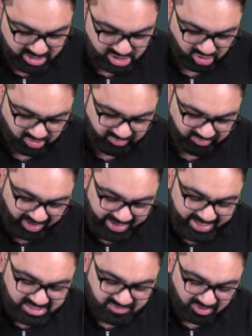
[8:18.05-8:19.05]
So Y
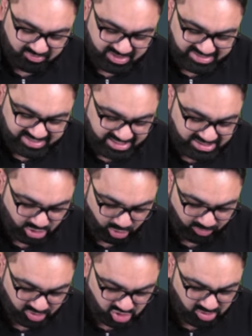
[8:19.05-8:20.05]
is one of the sex
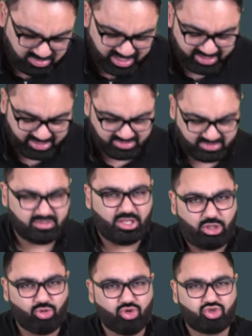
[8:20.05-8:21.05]
chromosome that is
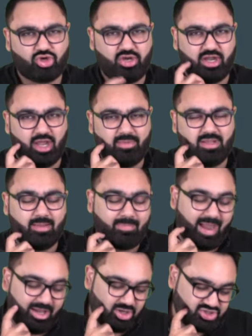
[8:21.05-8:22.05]
used to determine the
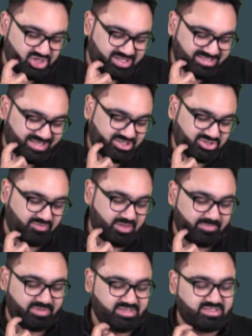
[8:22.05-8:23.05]
biological sex of
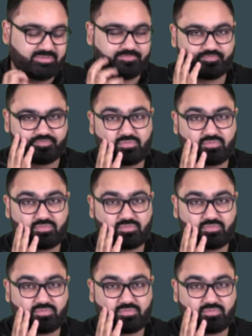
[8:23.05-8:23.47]
the person.